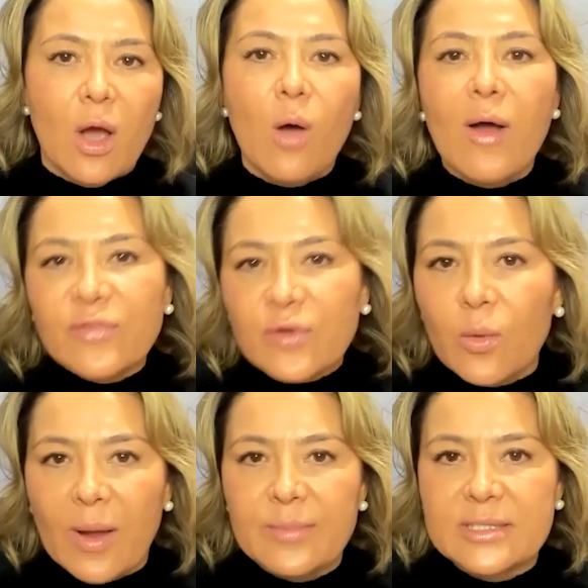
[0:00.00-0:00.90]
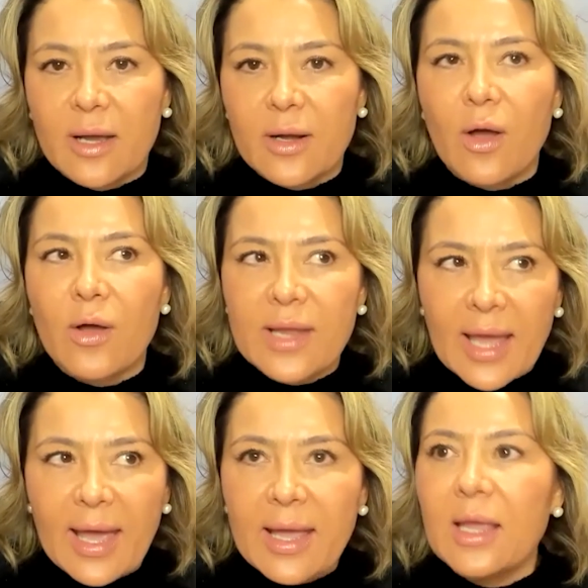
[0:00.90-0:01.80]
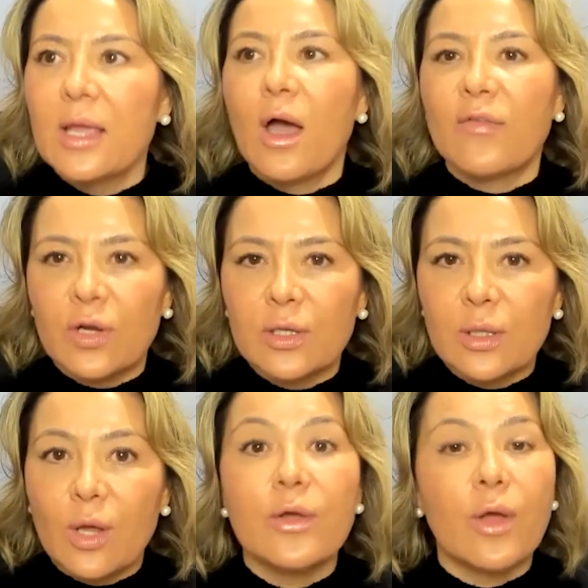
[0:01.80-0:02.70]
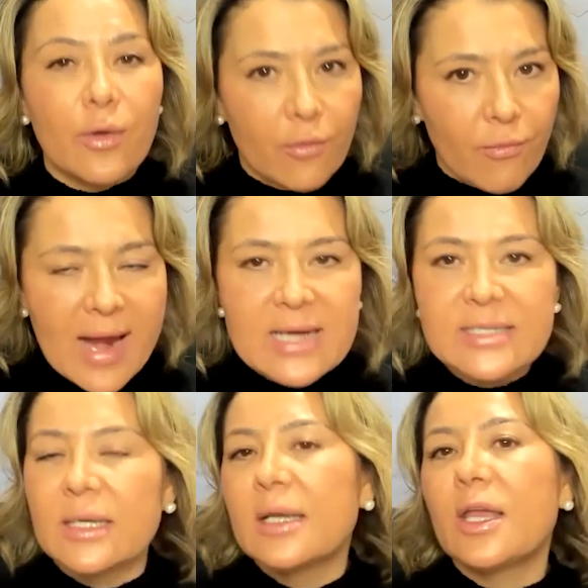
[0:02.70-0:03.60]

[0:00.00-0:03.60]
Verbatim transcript: Oh, I've got a website. Okay. I've got a logo. Great.